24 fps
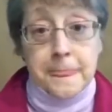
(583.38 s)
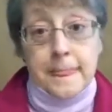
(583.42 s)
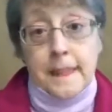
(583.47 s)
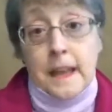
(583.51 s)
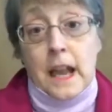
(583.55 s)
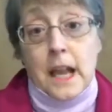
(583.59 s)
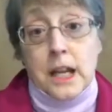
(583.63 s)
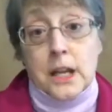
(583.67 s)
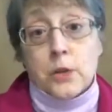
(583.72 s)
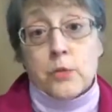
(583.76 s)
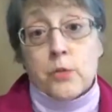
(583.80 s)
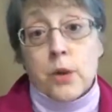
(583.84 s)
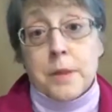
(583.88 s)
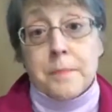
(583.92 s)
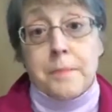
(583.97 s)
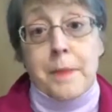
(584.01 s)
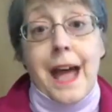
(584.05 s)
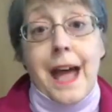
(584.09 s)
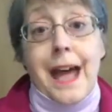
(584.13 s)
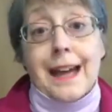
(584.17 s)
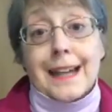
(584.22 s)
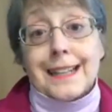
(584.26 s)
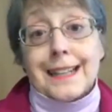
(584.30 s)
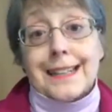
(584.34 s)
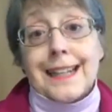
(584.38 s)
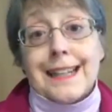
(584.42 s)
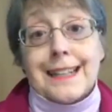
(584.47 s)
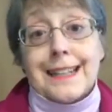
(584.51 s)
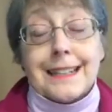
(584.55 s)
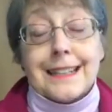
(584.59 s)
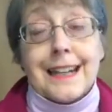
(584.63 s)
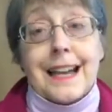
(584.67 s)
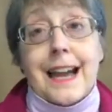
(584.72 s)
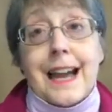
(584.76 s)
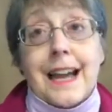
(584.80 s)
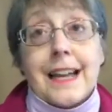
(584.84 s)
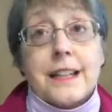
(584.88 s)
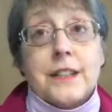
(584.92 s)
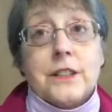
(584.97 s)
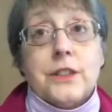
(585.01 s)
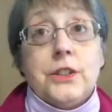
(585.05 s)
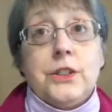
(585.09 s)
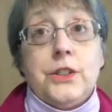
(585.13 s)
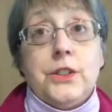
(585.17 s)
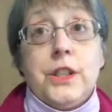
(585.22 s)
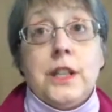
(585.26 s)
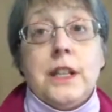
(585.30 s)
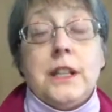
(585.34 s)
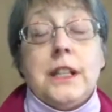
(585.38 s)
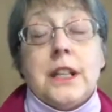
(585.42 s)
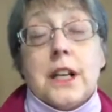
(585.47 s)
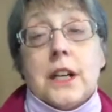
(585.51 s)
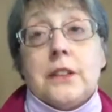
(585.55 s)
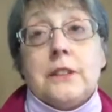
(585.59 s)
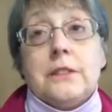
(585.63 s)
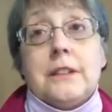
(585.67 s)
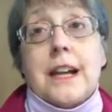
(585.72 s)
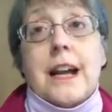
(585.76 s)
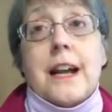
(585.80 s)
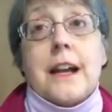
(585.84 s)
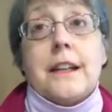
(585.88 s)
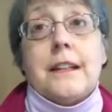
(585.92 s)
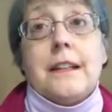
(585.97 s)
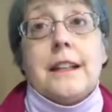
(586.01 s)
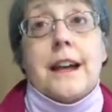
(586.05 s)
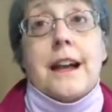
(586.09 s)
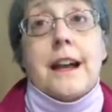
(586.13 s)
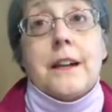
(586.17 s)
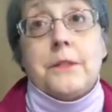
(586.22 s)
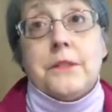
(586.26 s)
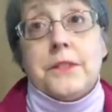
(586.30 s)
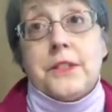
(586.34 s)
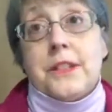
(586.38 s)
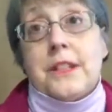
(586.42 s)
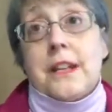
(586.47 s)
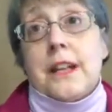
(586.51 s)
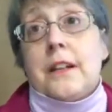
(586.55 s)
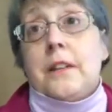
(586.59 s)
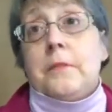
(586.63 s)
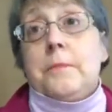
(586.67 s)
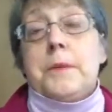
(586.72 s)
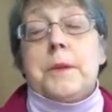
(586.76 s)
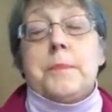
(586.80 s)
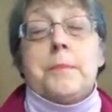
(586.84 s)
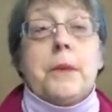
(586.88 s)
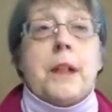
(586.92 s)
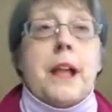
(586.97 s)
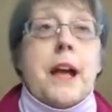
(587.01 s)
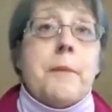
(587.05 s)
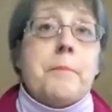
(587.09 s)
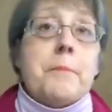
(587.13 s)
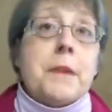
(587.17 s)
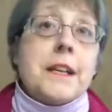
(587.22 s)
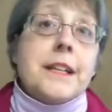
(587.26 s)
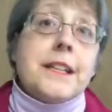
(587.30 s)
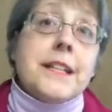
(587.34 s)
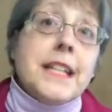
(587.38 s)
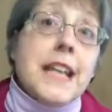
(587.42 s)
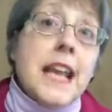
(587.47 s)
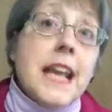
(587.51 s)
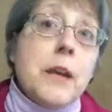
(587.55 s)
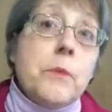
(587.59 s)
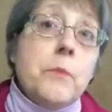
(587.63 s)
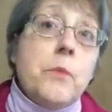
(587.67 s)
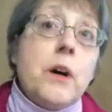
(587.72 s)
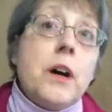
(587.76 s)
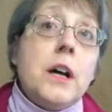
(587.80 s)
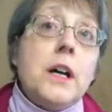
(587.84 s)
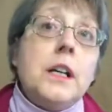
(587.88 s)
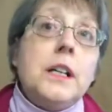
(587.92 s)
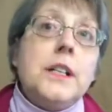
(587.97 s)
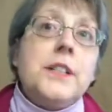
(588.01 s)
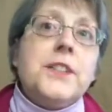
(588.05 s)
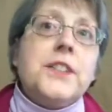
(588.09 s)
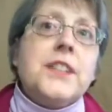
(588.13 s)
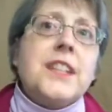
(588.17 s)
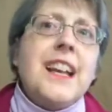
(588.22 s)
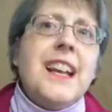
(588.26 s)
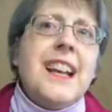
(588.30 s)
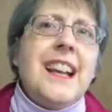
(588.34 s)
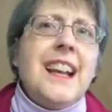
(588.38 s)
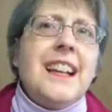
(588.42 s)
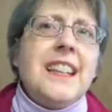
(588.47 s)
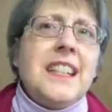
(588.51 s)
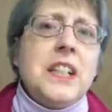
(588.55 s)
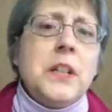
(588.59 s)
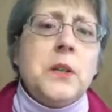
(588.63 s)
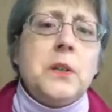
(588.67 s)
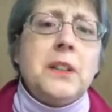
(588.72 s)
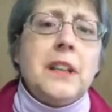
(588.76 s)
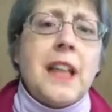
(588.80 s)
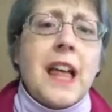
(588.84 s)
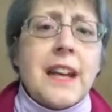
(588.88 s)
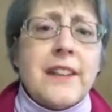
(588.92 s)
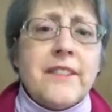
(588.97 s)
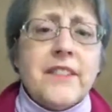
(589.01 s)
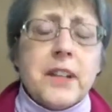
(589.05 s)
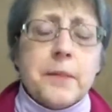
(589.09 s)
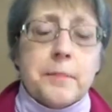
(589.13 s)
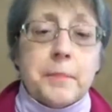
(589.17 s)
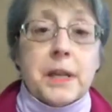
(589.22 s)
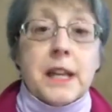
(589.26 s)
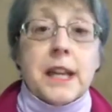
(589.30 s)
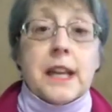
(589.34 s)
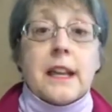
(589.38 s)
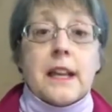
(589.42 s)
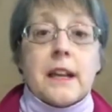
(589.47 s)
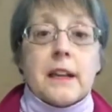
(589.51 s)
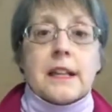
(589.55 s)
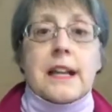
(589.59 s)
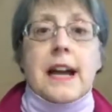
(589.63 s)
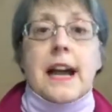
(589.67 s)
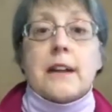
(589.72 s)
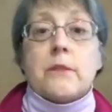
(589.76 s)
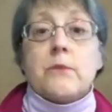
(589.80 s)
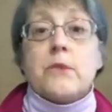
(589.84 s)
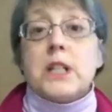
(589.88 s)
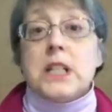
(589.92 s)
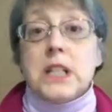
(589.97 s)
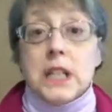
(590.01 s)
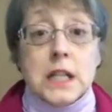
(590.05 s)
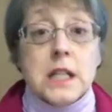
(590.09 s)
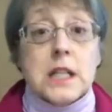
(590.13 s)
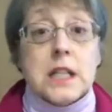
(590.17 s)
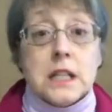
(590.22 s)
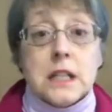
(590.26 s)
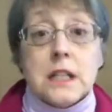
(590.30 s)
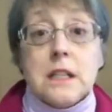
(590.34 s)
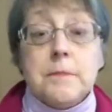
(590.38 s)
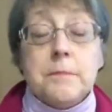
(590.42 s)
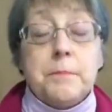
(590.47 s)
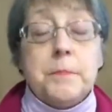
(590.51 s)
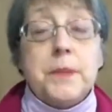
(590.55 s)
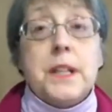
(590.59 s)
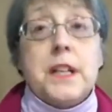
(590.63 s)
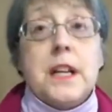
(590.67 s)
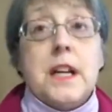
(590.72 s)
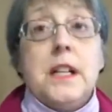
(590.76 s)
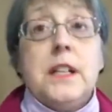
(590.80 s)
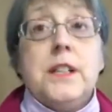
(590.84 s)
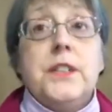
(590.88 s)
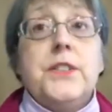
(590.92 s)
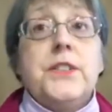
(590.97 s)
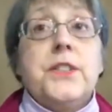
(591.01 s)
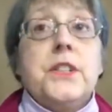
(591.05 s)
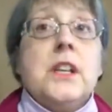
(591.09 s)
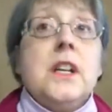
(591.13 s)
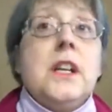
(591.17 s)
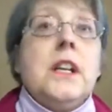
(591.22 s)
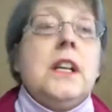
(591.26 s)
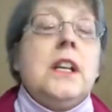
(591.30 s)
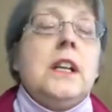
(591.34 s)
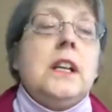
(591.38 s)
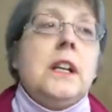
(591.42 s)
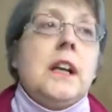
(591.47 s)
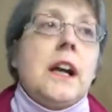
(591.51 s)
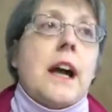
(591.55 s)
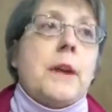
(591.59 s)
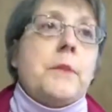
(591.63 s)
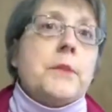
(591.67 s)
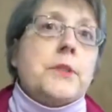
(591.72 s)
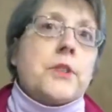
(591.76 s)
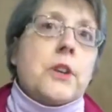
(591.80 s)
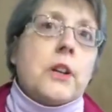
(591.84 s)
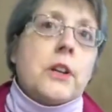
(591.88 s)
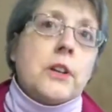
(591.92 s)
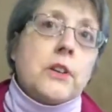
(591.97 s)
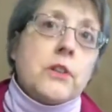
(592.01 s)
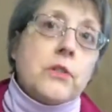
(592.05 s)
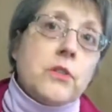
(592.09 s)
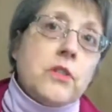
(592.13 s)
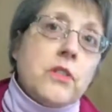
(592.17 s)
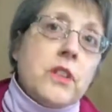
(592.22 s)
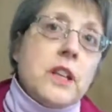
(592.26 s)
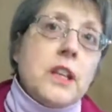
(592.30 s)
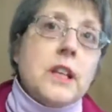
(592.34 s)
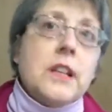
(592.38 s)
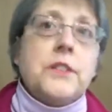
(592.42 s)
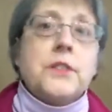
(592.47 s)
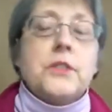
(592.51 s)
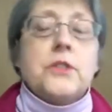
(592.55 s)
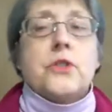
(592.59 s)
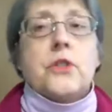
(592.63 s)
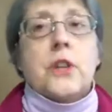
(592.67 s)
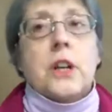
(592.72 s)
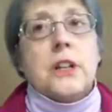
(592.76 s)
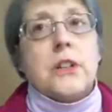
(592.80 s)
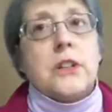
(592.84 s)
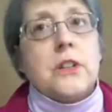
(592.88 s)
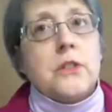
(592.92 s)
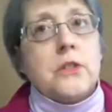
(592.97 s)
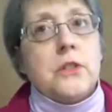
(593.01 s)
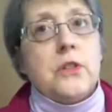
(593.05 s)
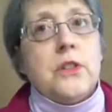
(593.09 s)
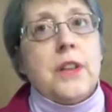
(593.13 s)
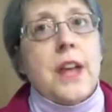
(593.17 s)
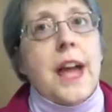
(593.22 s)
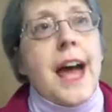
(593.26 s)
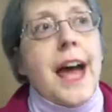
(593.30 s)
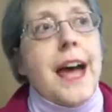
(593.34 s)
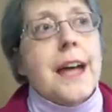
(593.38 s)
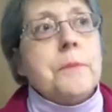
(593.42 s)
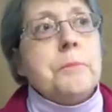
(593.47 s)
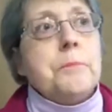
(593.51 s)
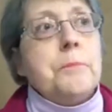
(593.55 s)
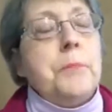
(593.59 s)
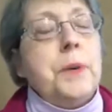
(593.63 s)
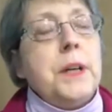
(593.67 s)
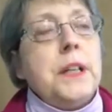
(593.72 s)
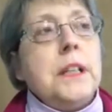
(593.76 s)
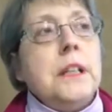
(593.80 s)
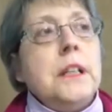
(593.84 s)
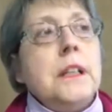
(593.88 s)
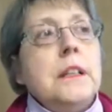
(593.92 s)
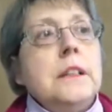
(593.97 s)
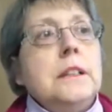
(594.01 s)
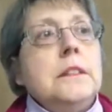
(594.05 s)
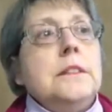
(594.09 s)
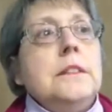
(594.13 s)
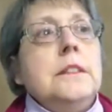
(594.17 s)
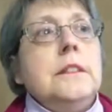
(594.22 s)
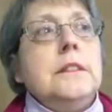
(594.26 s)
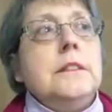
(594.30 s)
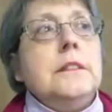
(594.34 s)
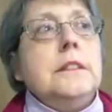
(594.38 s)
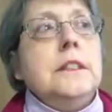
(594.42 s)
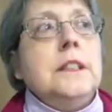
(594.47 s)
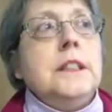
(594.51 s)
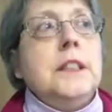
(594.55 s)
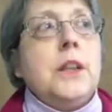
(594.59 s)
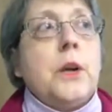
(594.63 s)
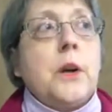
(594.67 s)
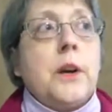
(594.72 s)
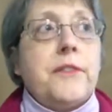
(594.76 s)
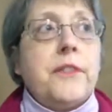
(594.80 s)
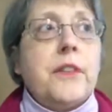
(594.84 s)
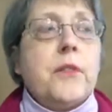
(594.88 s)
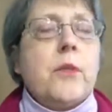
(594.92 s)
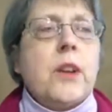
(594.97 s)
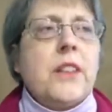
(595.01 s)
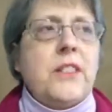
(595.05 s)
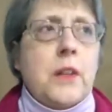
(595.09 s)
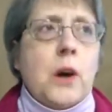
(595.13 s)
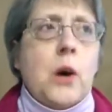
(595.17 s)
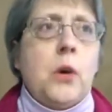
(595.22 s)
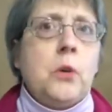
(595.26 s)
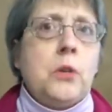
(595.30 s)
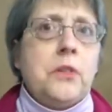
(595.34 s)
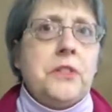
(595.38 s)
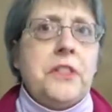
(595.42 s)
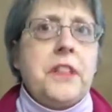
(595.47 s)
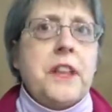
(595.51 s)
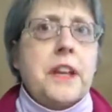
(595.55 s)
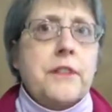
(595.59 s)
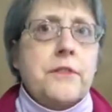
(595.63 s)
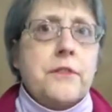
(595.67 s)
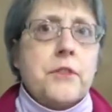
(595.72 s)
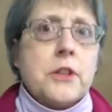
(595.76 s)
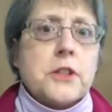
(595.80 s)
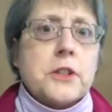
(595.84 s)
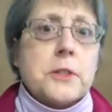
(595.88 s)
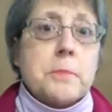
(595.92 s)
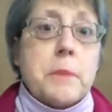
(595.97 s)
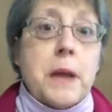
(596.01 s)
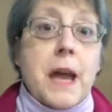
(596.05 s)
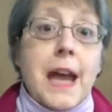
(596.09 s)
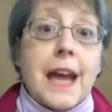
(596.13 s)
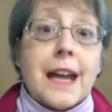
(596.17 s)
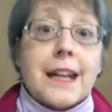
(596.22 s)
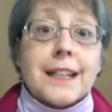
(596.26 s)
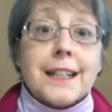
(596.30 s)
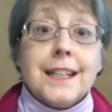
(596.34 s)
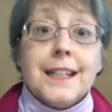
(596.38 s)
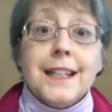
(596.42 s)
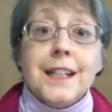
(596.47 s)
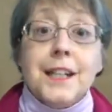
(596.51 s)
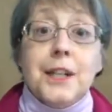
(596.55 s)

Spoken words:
I could write back, and I could, you know, I would tell people how my day was. You know, a lot of it got redundant because I was trying to do this, trying to do that, but, if you read the whole thing front to back.